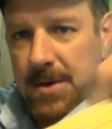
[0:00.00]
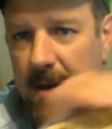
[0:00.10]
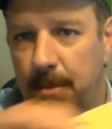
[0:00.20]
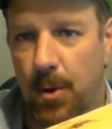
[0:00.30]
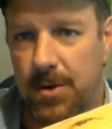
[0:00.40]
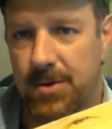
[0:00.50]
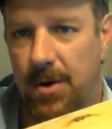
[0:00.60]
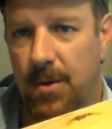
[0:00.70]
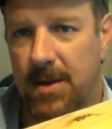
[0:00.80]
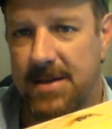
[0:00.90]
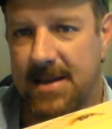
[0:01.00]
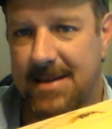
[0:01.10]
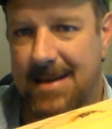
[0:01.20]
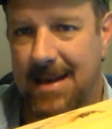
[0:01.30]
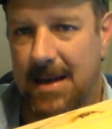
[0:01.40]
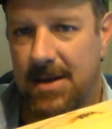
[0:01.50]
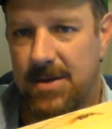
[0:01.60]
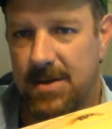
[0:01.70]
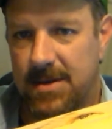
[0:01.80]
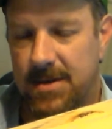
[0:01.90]
birthday boards are only 16
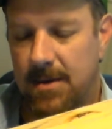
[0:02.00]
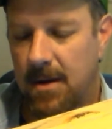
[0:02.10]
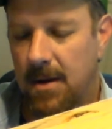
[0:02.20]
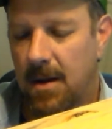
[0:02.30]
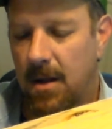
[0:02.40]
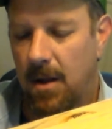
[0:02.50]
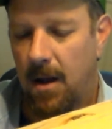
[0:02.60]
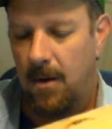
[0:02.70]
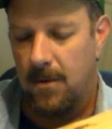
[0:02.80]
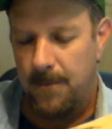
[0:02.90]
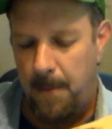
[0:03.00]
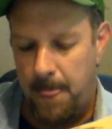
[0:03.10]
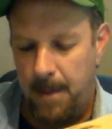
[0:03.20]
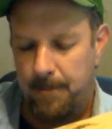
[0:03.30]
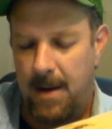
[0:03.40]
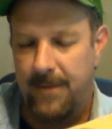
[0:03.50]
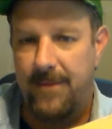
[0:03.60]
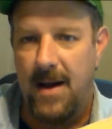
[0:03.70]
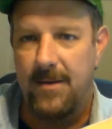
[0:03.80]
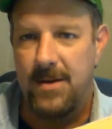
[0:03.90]
inches long by
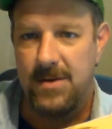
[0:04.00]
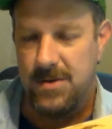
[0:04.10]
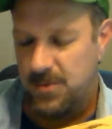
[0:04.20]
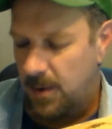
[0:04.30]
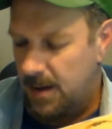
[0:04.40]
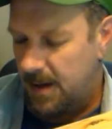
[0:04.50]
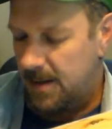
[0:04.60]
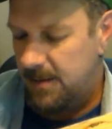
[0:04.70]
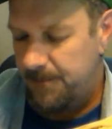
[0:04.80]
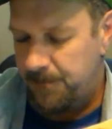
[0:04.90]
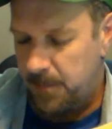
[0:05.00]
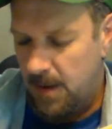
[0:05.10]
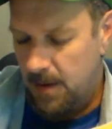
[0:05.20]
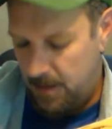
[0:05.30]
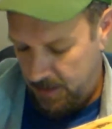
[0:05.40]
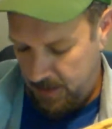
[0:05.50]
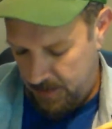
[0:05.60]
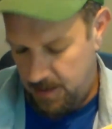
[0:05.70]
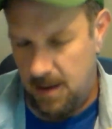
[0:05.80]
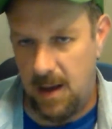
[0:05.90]
5 inches wide.
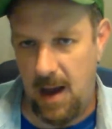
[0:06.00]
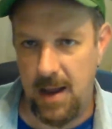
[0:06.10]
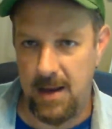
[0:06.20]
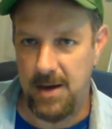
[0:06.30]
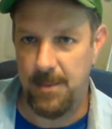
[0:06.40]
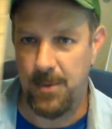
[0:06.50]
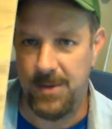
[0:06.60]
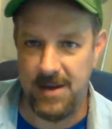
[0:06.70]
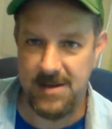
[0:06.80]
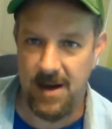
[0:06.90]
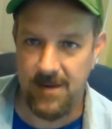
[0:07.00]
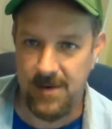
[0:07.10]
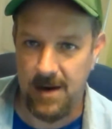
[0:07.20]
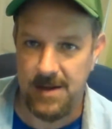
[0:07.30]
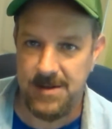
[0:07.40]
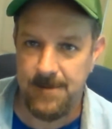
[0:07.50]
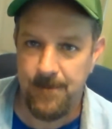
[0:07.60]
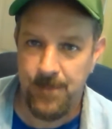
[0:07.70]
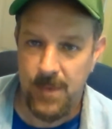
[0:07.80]
I end up with these offcuts.